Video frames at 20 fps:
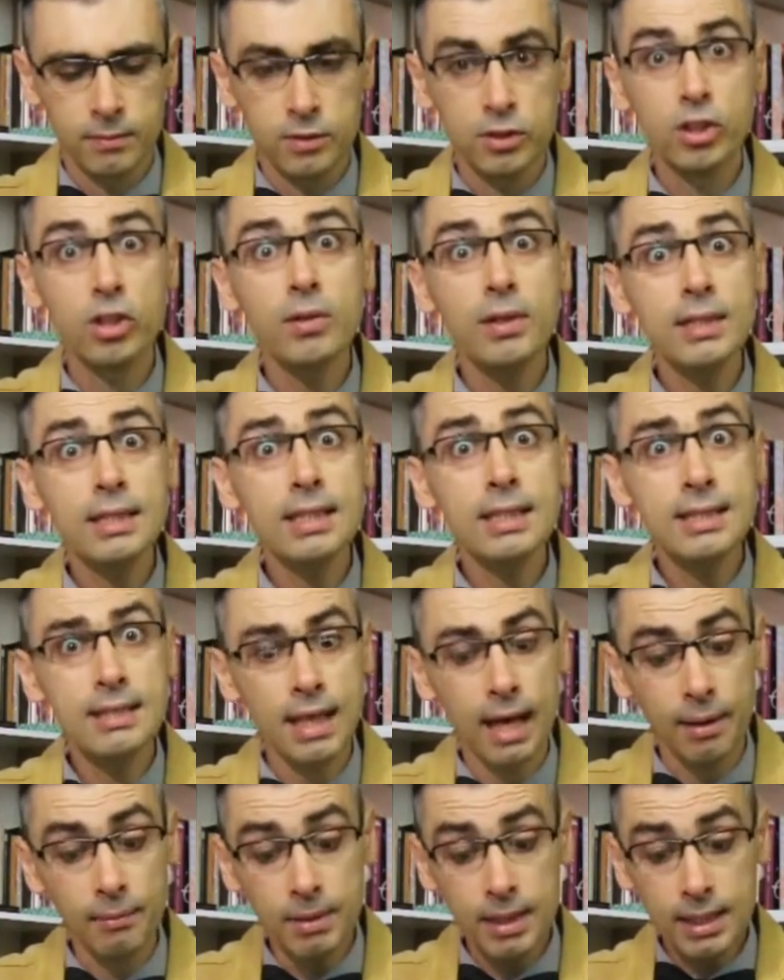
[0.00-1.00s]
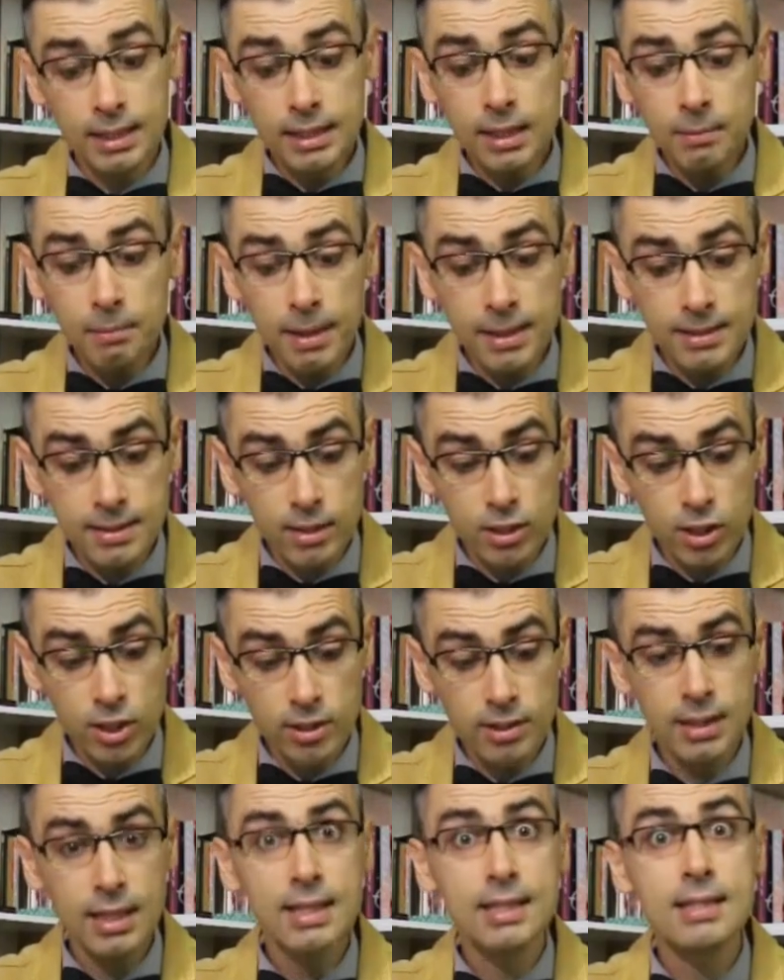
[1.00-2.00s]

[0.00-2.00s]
During this time, the messengers